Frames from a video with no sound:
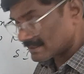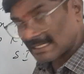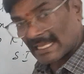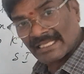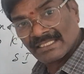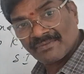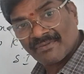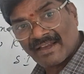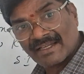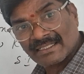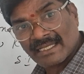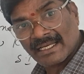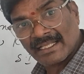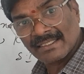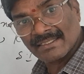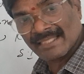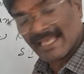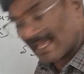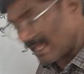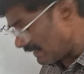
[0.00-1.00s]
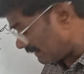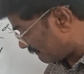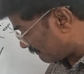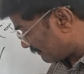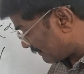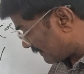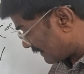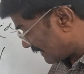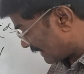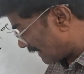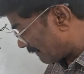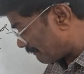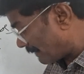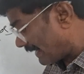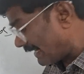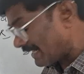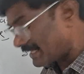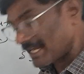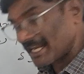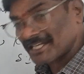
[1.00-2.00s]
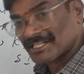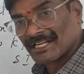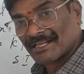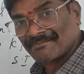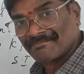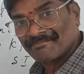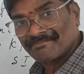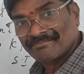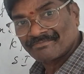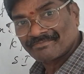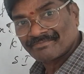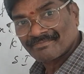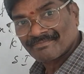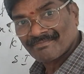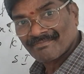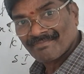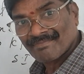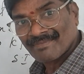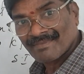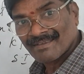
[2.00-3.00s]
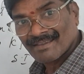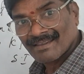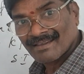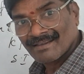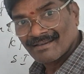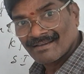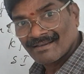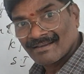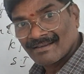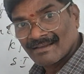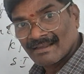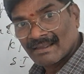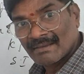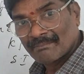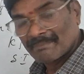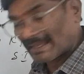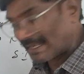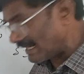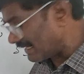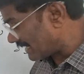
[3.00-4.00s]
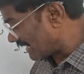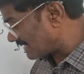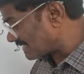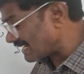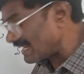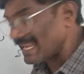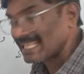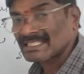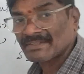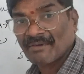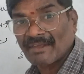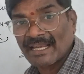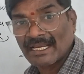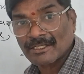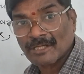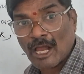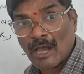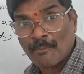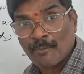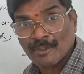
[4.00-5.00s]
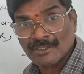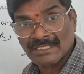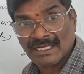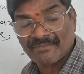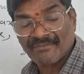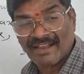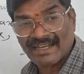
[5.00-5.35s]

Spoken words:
size factor is there, penetration. Penetration less when it opposite